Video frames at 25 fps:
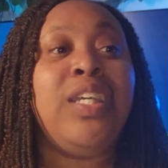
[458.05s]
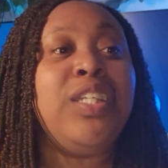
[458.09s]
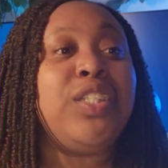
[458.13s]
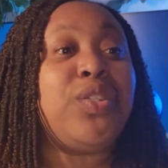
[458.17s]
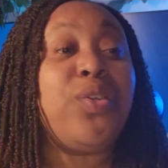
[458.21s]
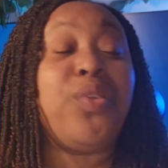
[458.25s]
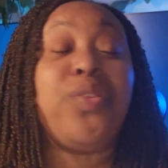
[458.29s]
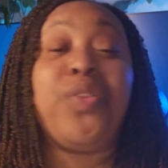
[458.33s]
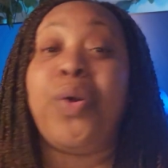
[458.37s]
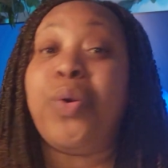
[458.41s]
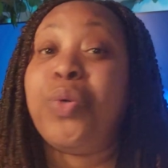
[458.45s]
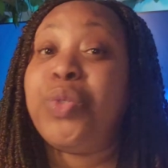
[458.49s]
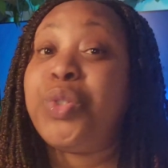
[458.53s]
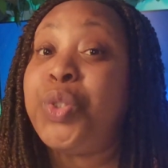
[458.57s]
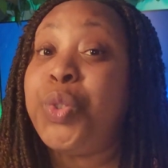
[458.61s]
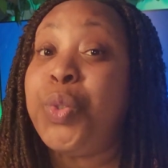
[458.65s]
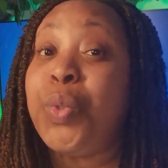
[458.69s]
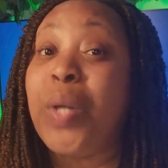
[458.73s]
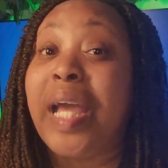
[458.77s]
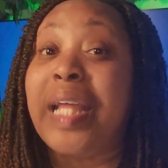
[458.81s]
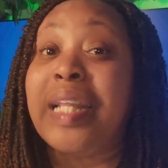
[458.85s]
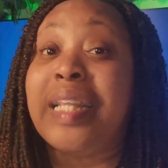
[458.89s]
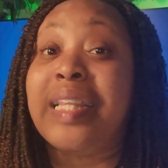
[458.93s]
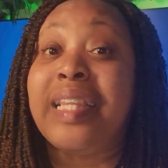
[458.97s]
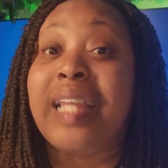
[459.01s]
so those
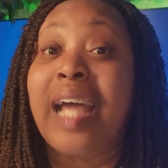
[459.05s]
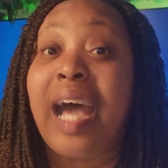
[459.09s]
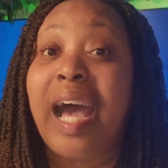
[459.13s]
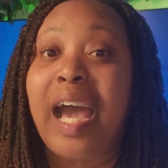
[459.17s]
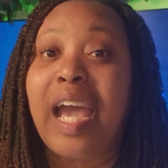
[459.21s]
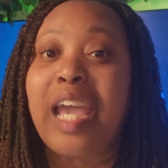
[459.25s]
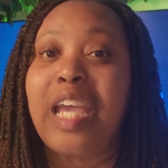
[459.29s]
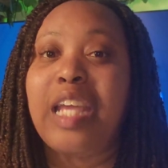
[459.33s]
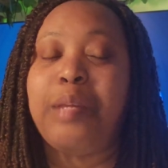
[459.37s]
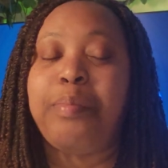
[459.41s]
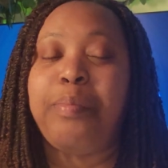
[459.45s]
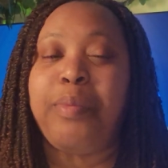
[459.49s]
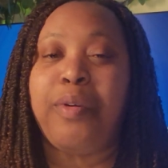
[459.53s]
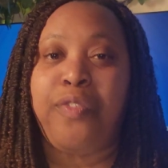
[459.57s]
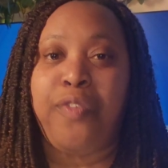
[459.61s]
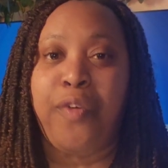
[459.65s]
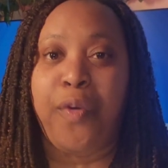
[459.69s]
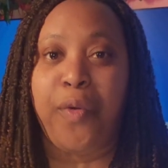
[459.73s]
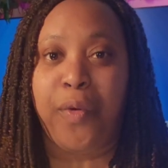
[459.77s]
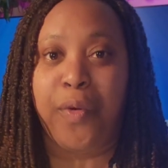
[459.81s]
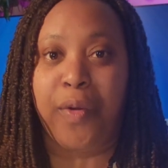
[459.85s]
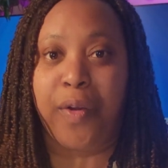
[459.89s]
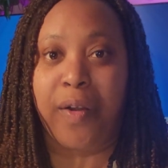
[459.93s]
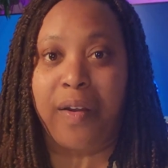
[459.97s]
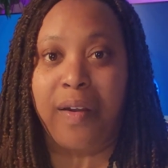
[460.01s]
who had died
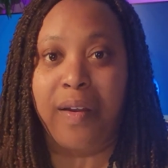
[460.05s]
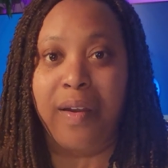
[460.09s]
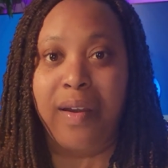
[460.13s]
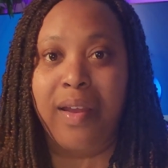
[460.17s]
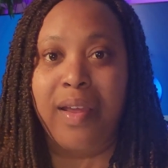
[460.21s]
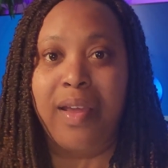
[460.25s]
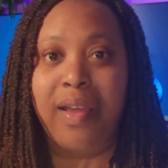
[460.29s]
before